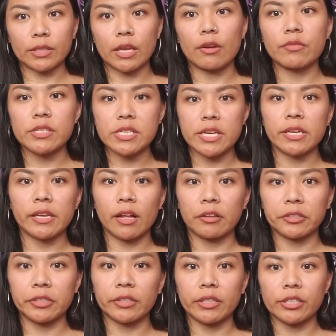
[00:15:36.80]
everyday
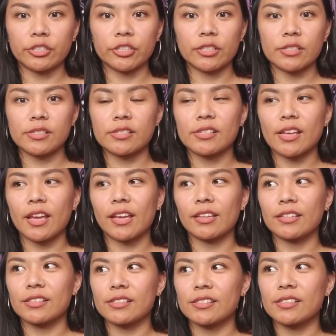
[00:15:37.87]
calculations,
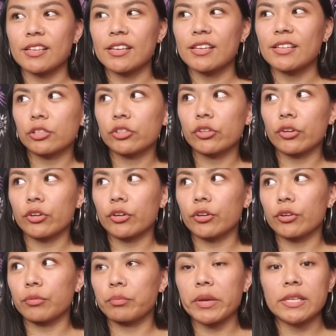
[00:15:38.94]
and it's
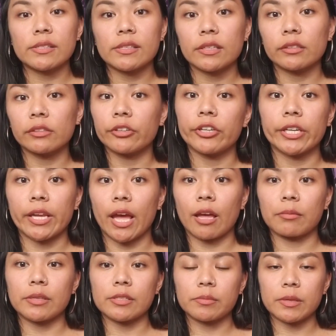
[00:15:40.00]
your basic learning
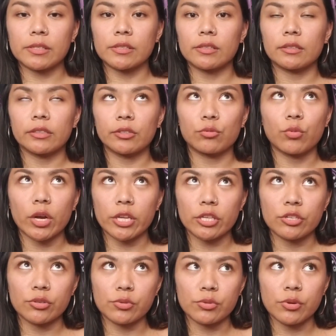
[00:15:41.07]
habits, basically what
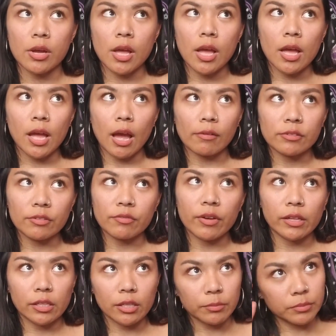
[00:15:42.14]
you have
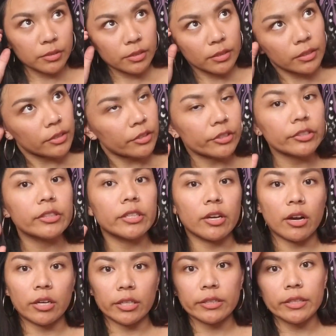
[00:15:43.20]
developed early
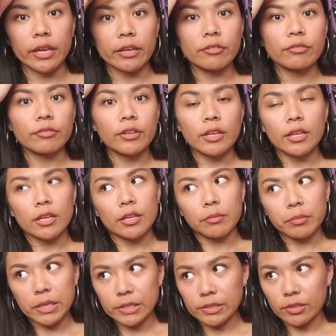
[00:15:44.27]
on in life
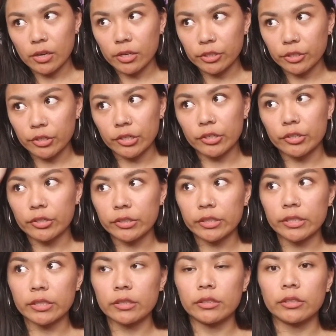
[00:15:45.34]
based on your
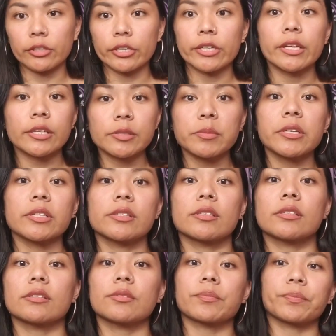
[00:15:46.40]
early learning
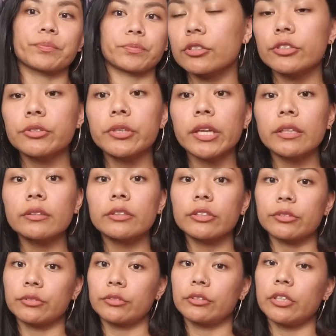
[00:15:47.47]
experiences. So you
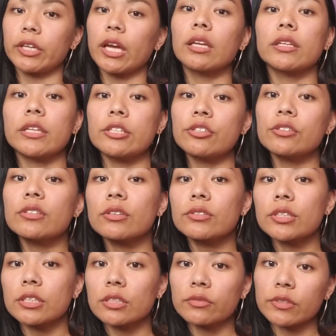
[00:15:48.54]
can look at each of those
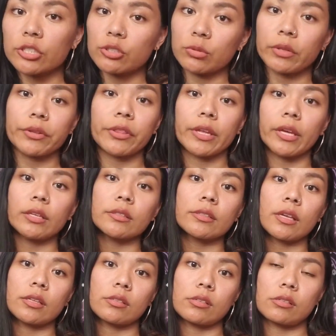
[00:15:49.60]
individual things
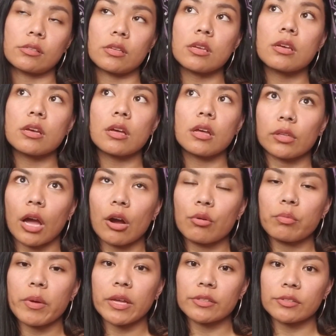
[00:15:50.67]
and see how
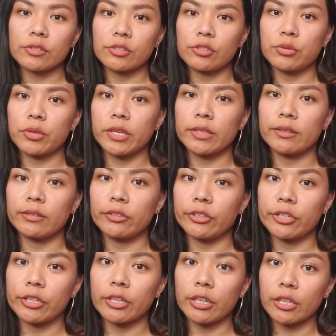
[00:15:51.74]
best you can
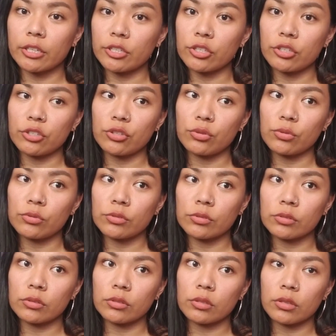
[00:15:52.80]
learn and
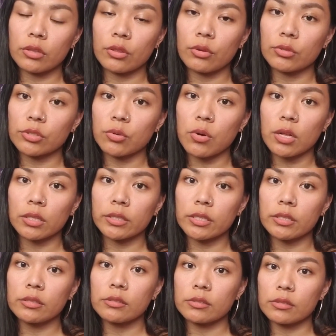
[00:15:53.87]
use those
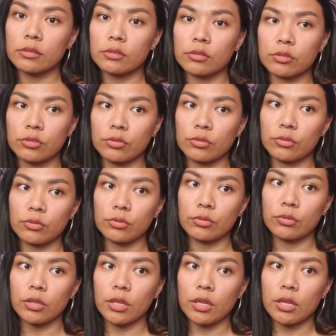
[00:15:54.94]
qualities
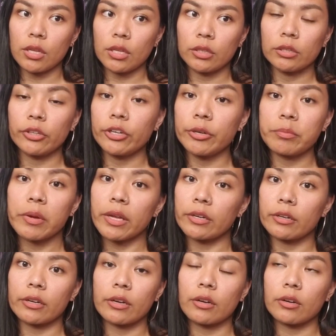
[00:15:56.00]
to learn
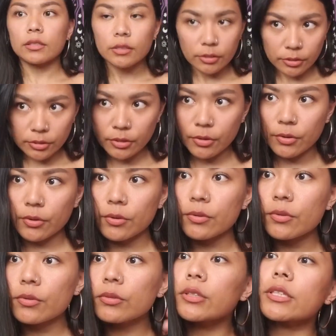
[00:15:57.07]
better.
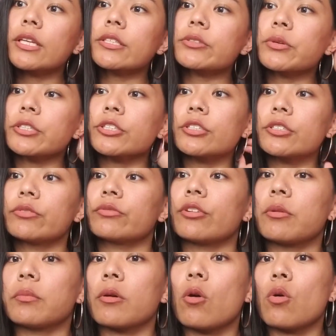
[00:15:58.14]
So the next question is
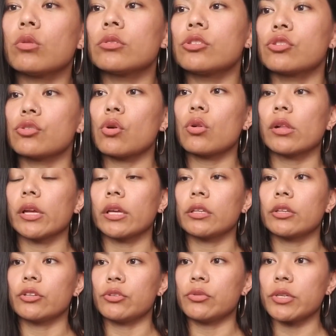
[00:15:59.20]
from Old Soul in
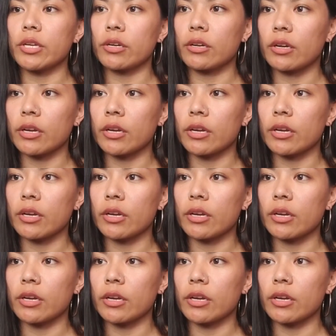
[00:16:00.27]
a New